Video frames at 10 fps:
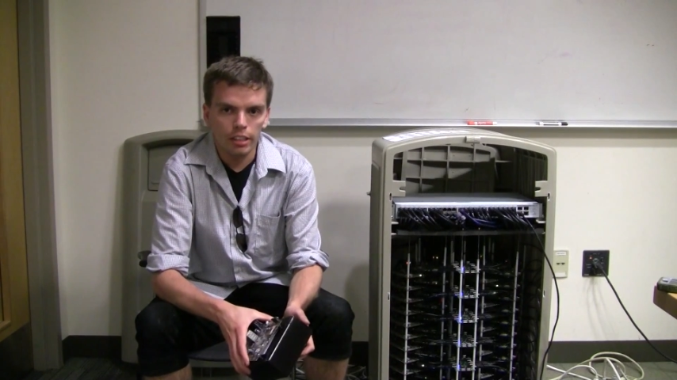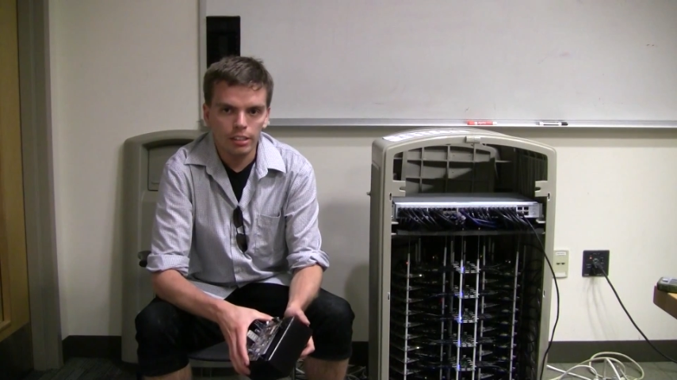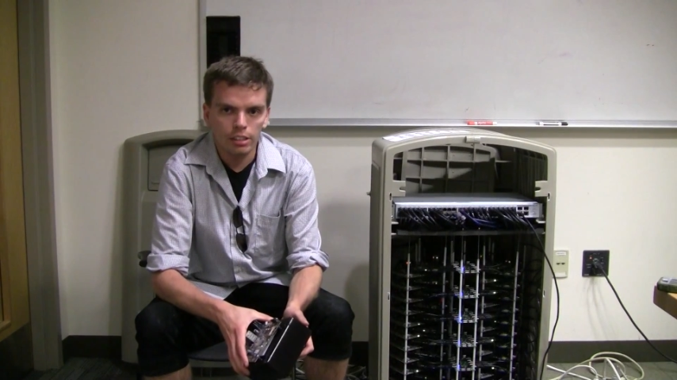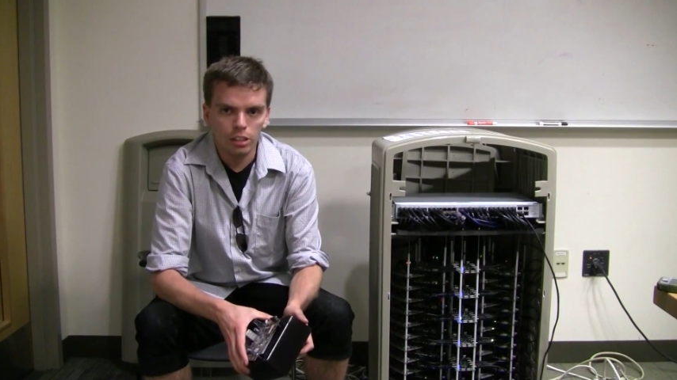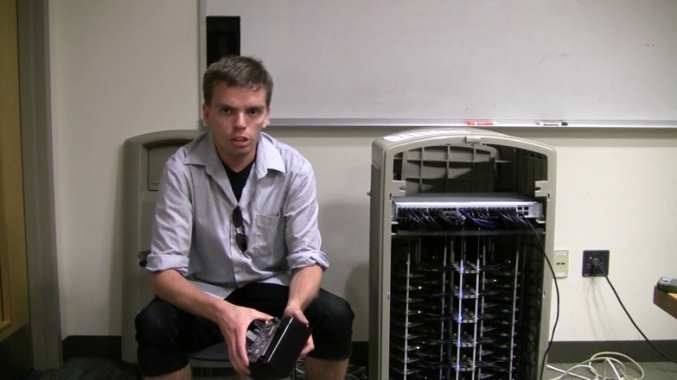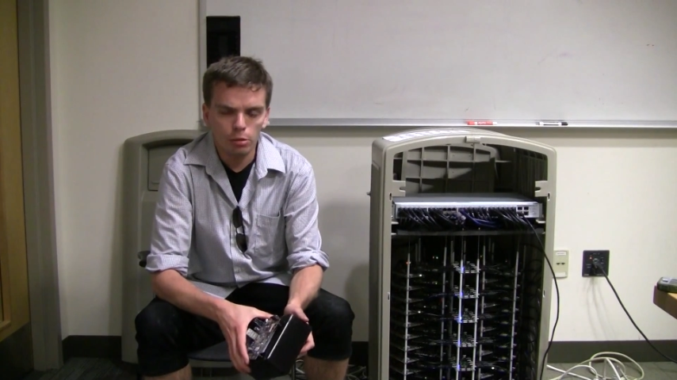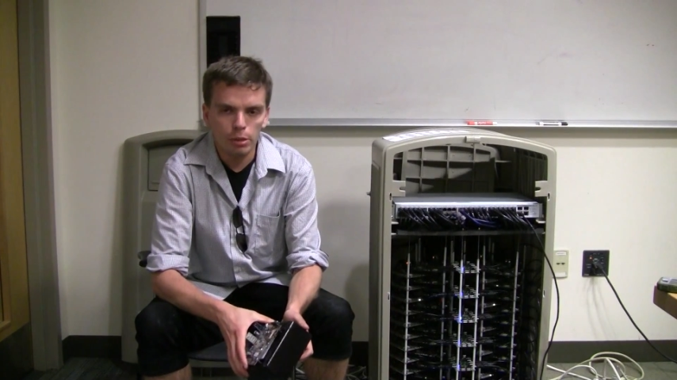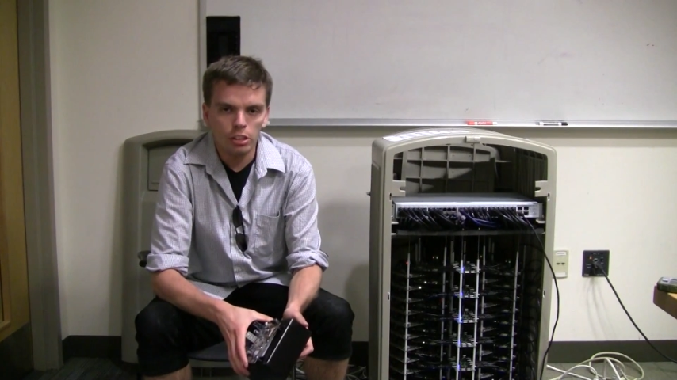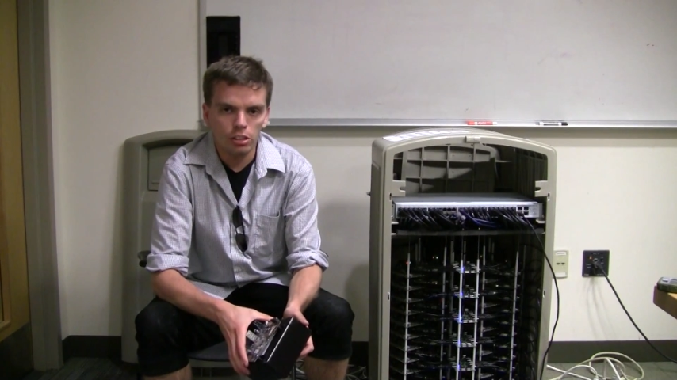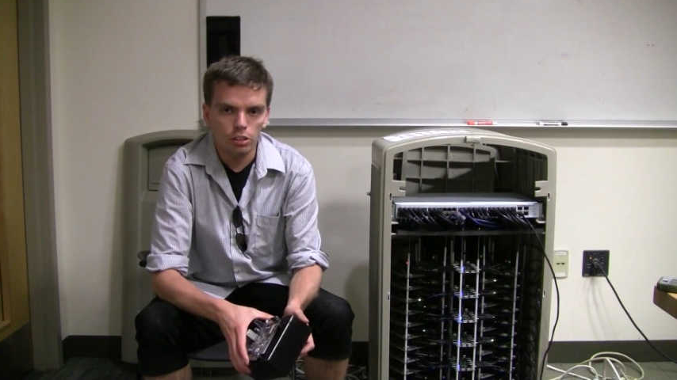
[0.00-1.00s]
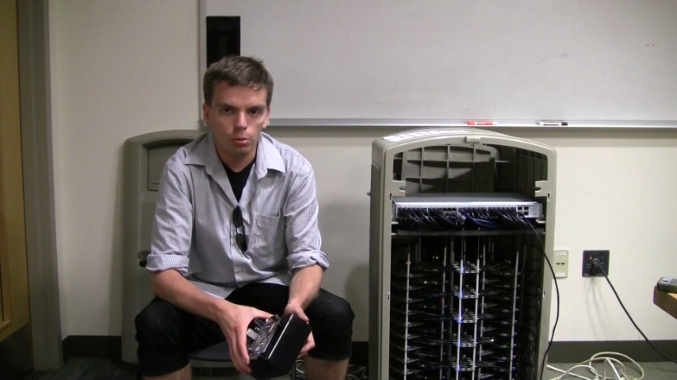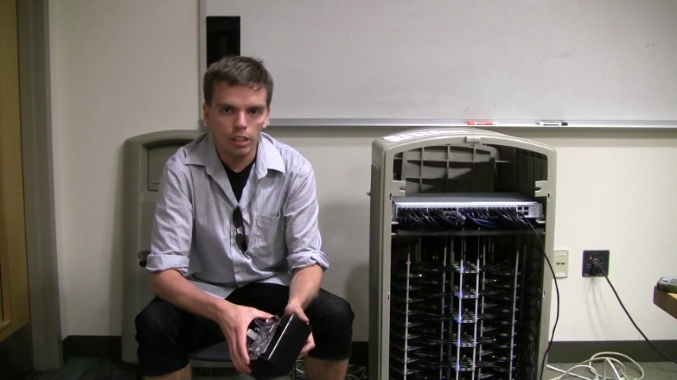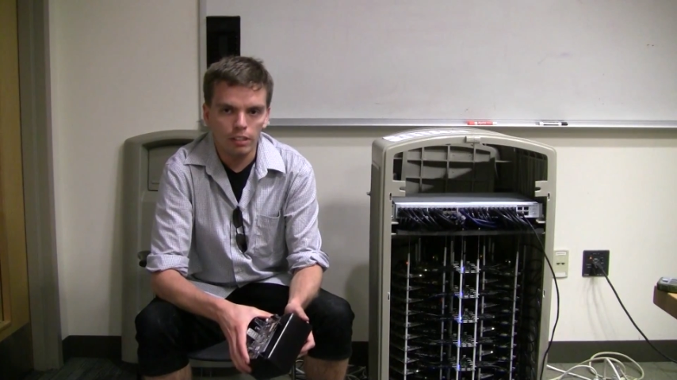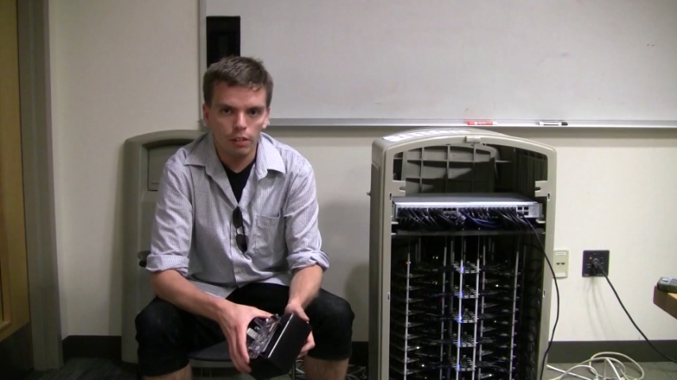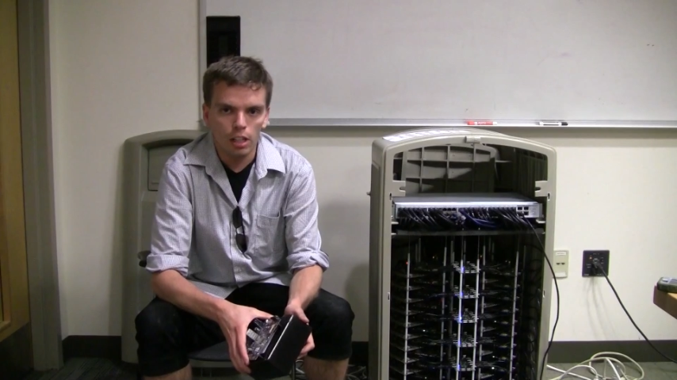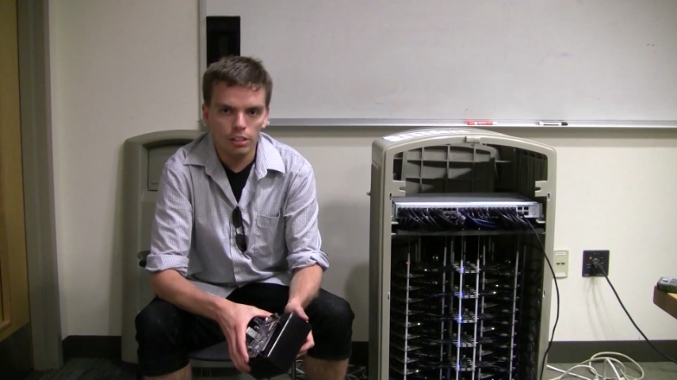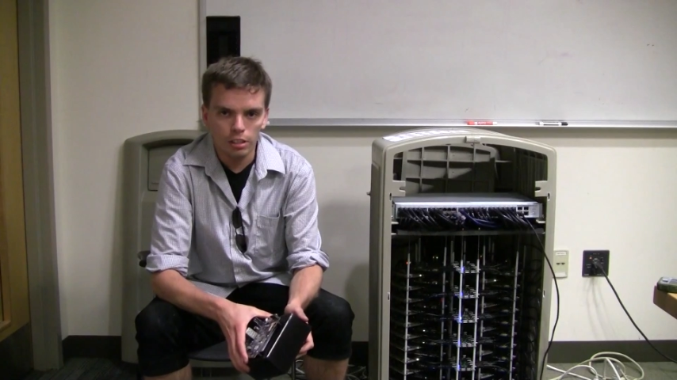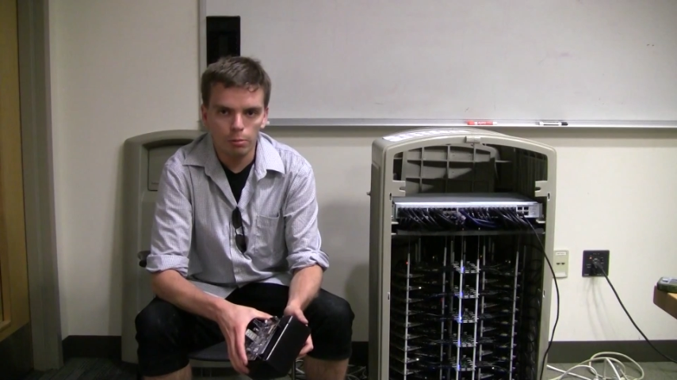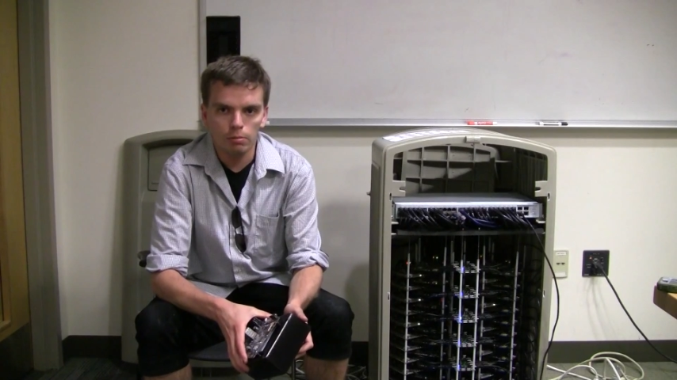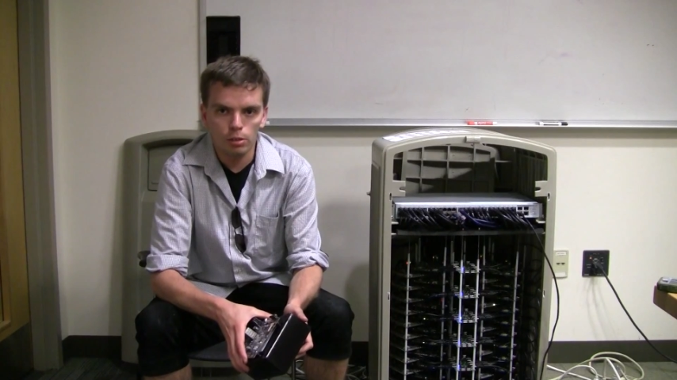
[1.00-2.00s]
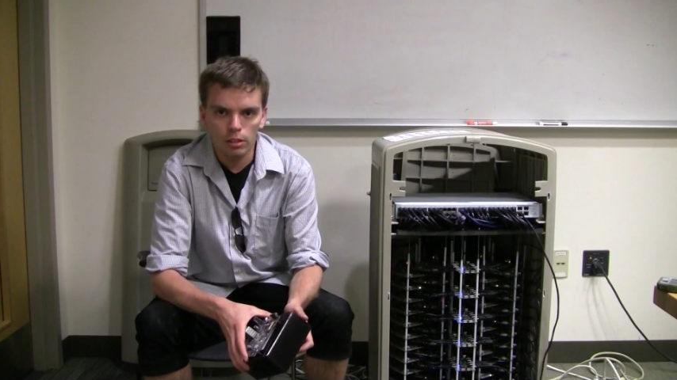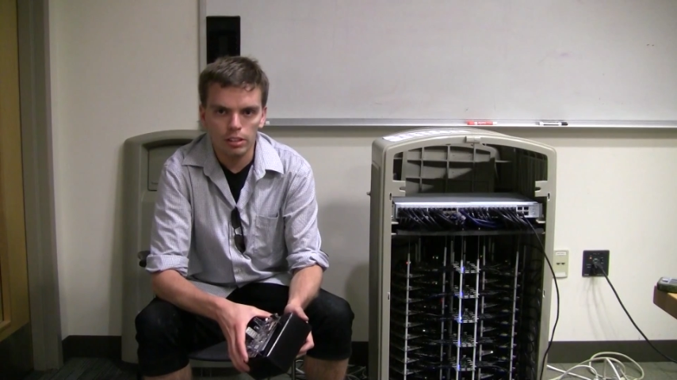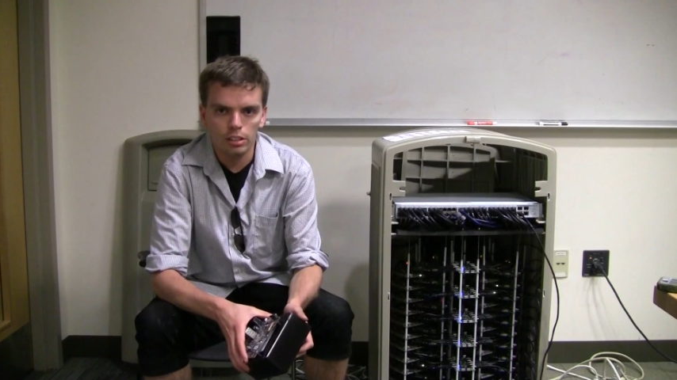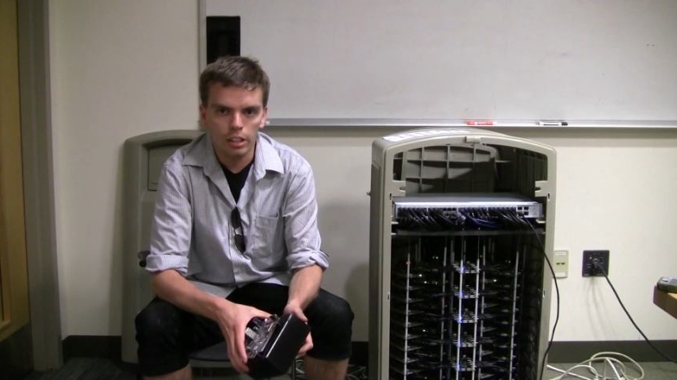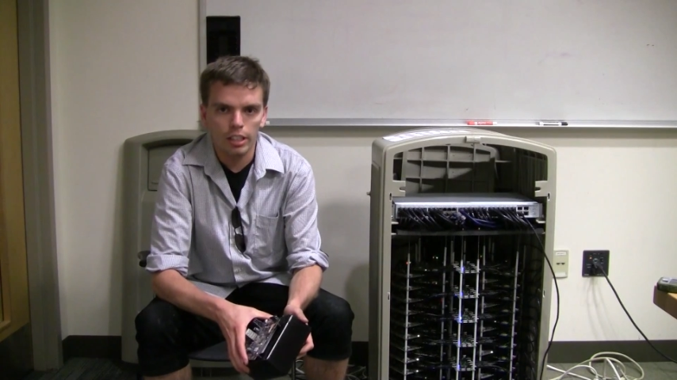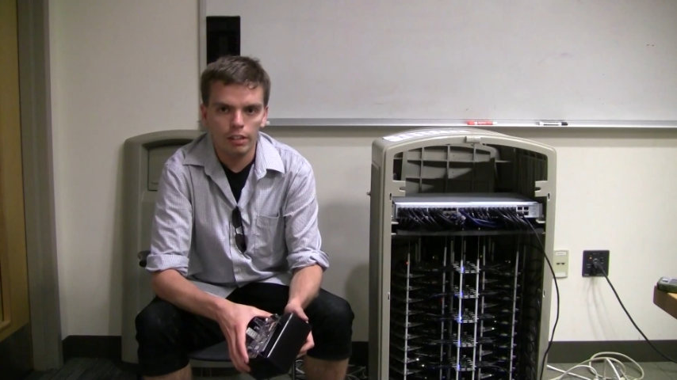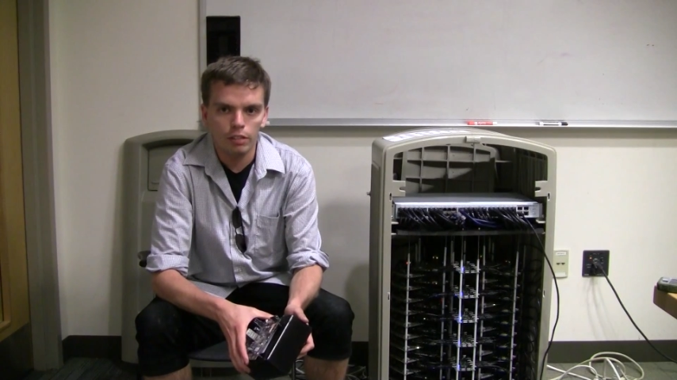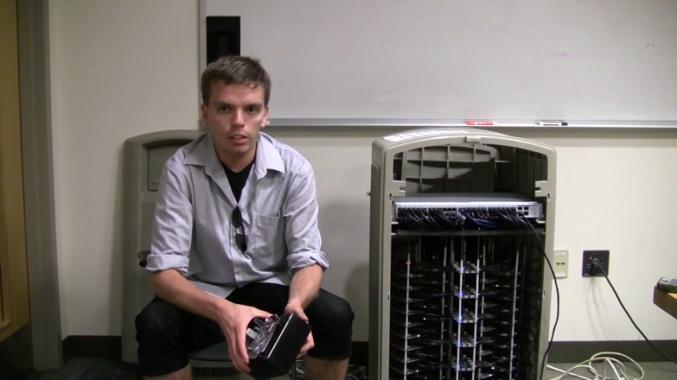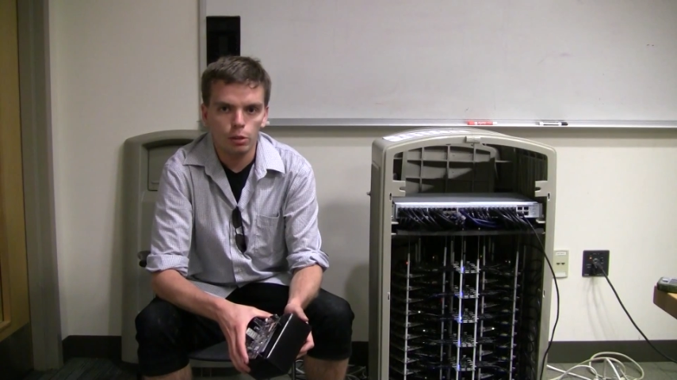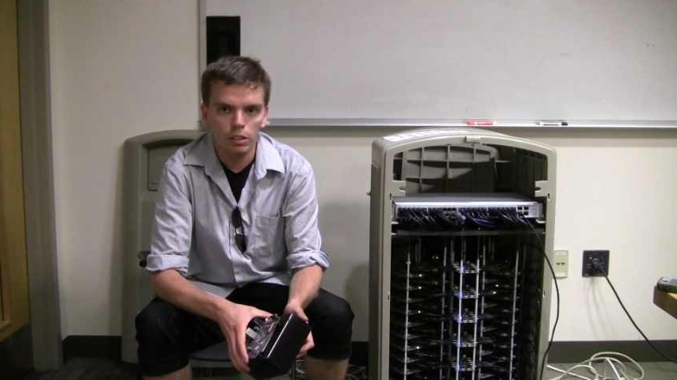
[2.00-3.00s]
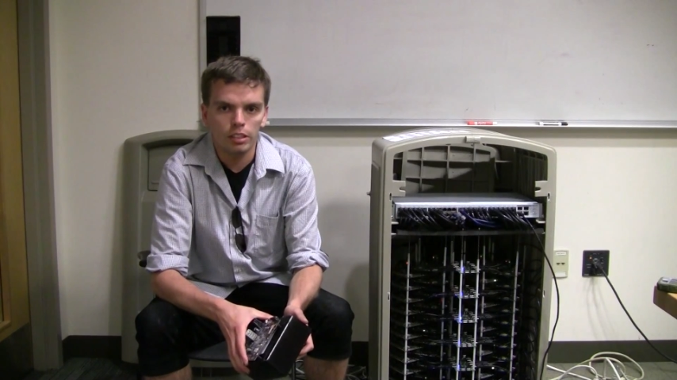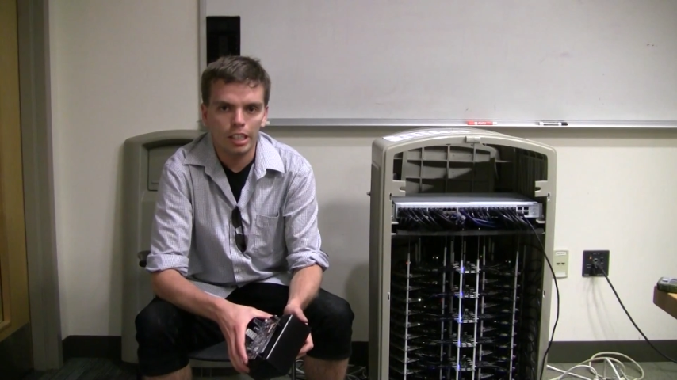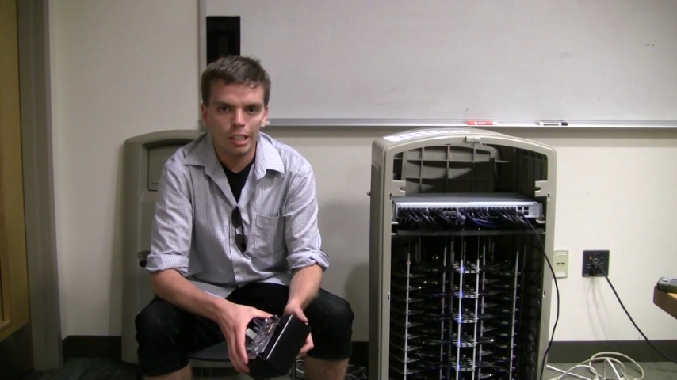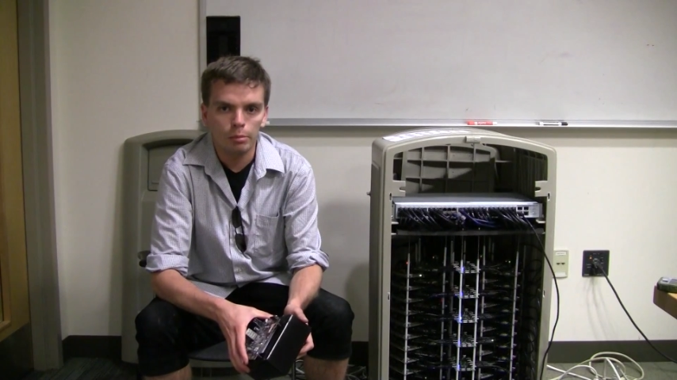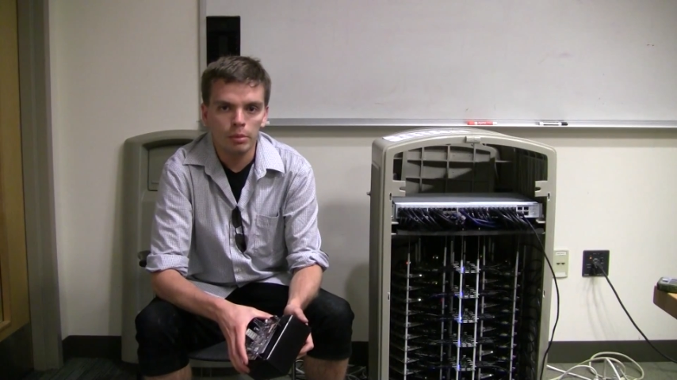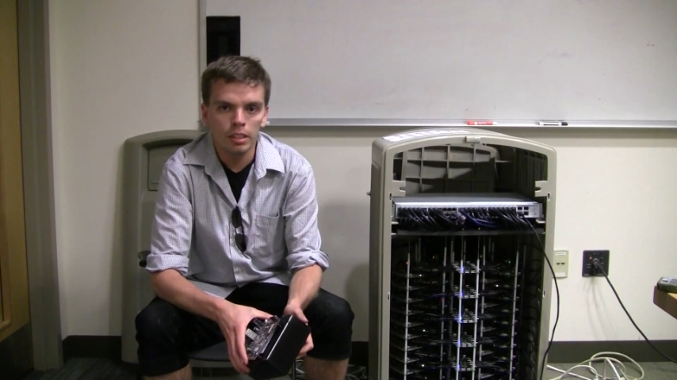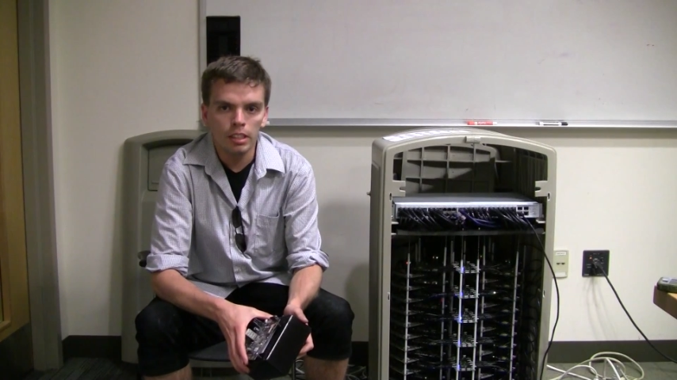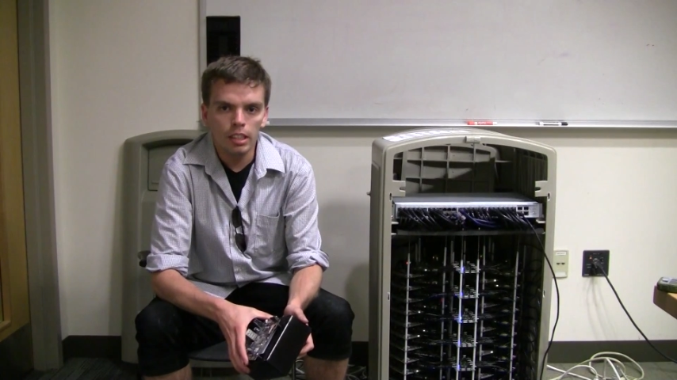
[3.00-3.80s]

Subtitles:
Linux distributions as well have all some concerted effort towards ARM,